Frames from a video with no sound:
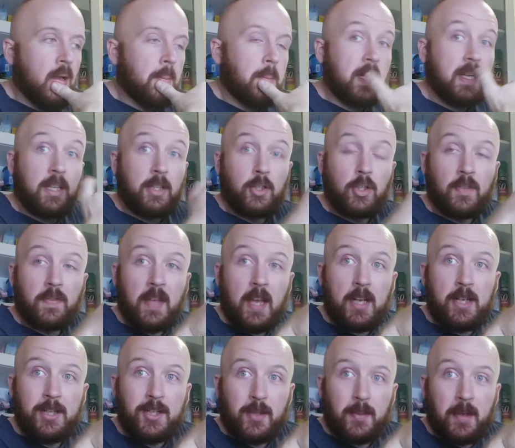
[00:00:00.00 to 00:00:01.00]
getting
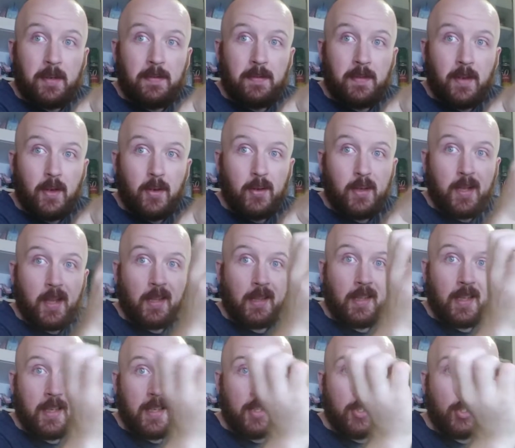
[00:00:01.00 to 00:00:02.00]
notifications on my phone, and that
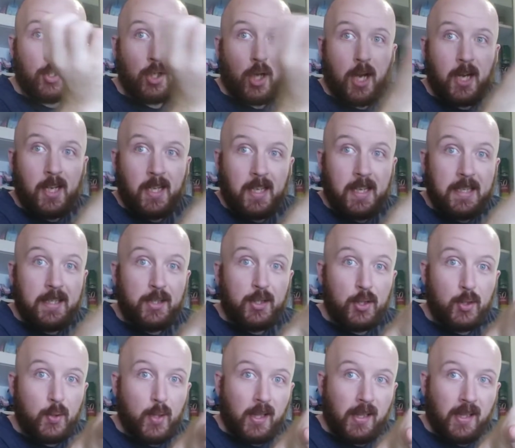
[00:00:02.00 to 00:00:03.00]
light is shining
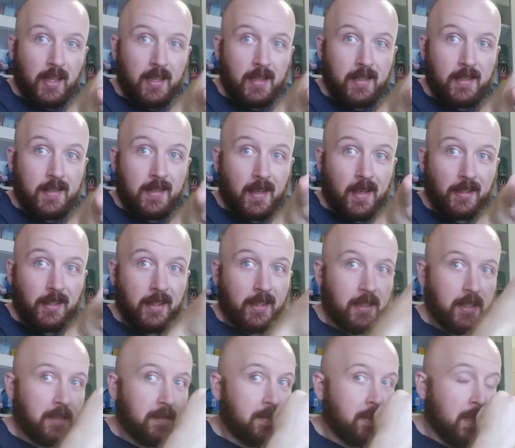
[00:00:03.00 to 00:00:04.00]
into the lens, oddly
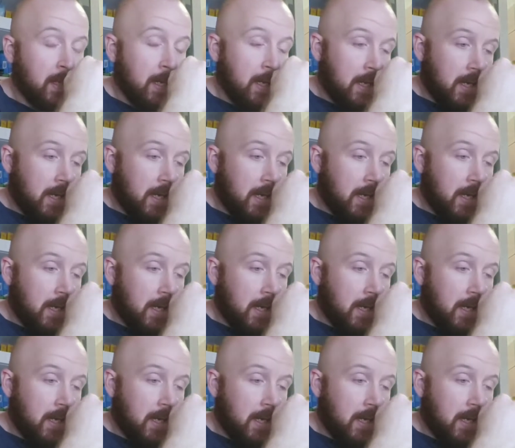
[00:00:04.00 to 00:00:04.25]
enough.